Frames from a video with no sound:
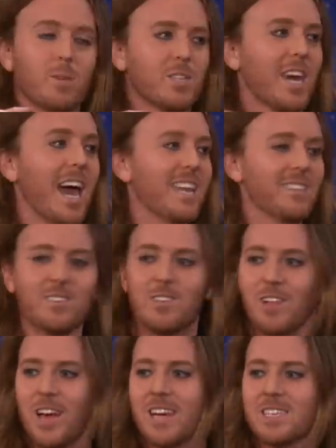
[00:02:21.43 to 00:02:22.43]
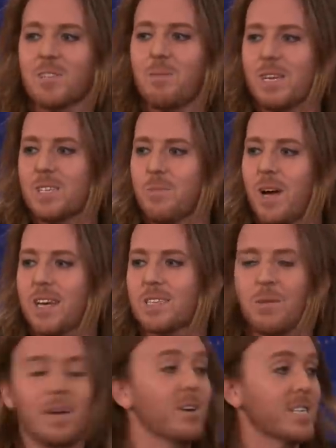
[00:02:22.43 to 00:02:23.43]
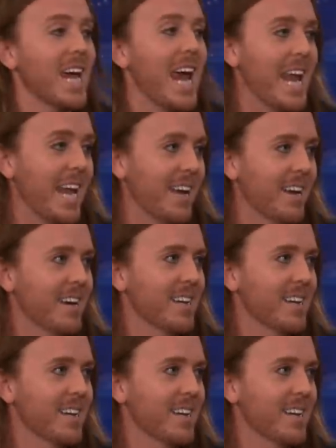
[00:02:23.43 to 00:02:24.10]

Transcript: was cancel, exclamation mark, exclamation, 10. He,